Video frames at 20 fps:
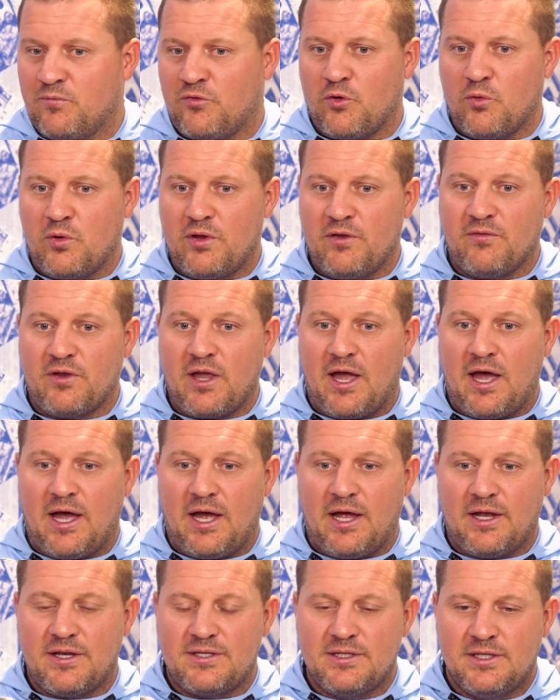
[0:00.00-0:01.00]
So we've
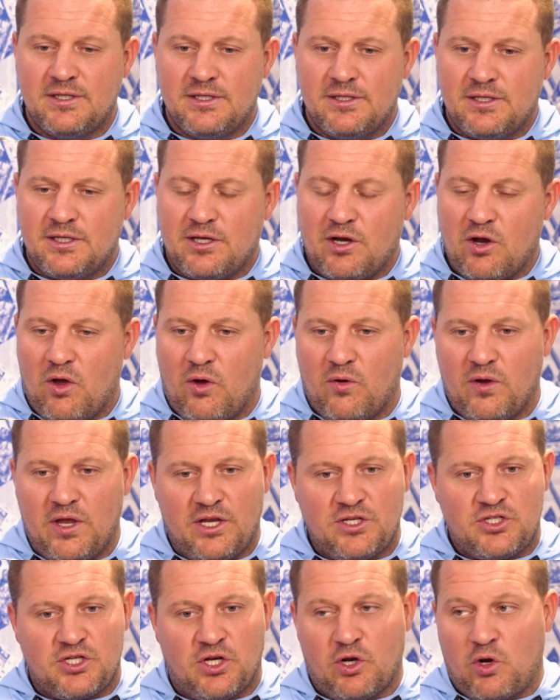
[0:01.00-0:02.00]
got 1.25
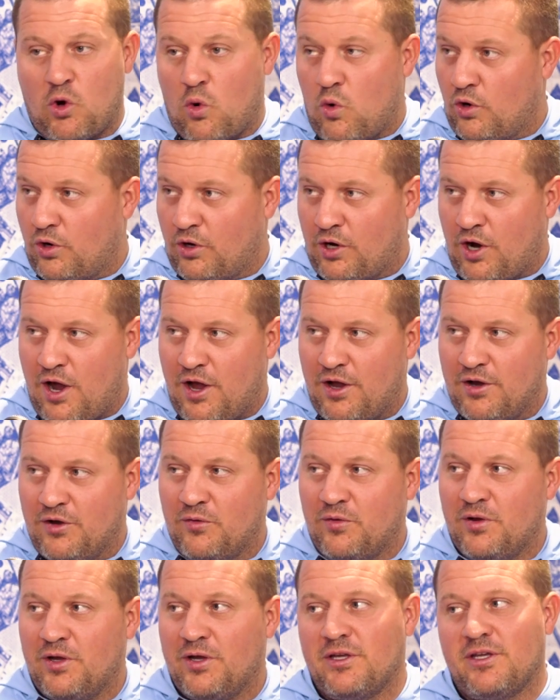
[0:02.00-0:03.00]
inch
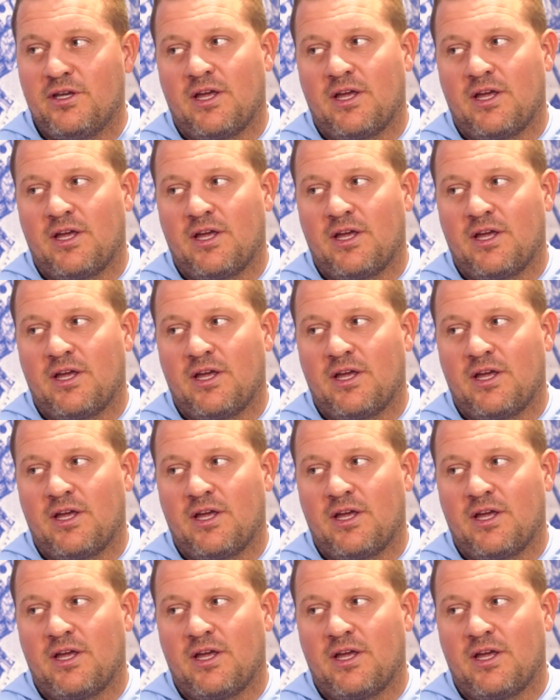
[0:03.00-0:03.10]
conduit,